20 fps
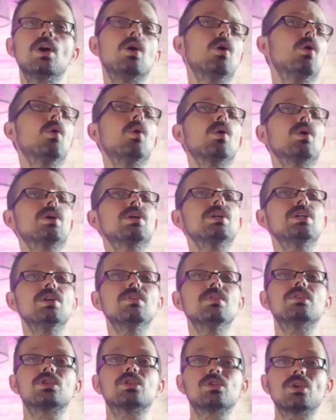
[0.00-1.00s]
or
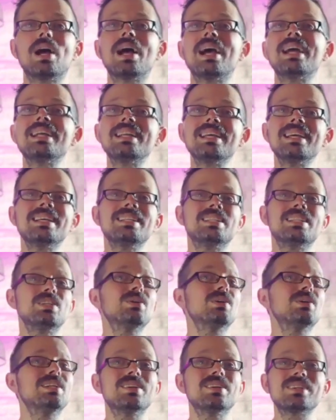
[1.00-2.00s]
you've tried to
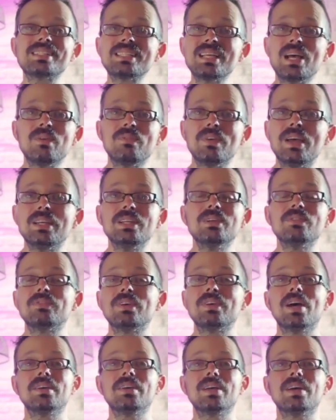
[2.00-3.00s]
do it yourself and you
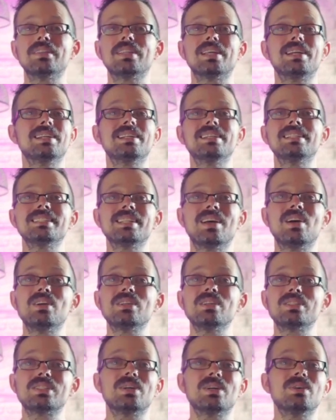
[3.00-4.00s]
found out that it is
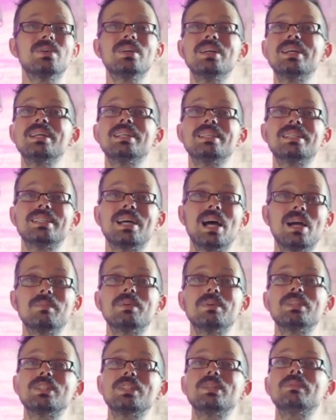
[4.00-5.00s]
also time
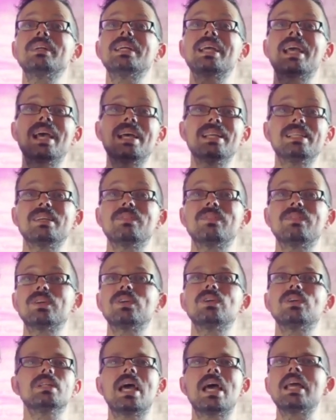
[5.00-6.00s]
consuming and
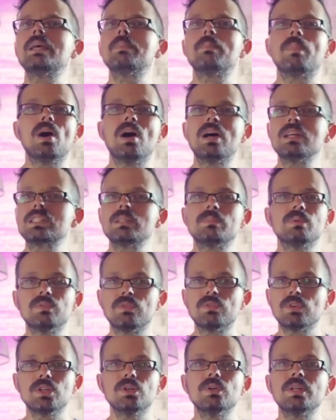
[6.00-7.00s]
difficult and impossible
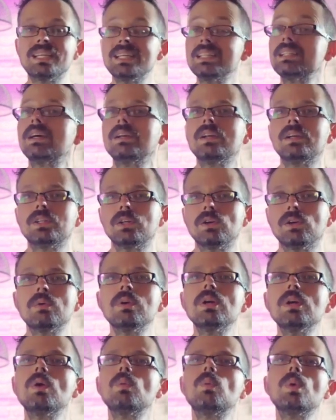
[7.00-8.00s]
for you to get done on your own,
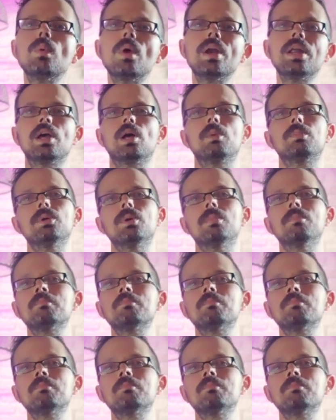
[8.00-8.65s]
we want to help you.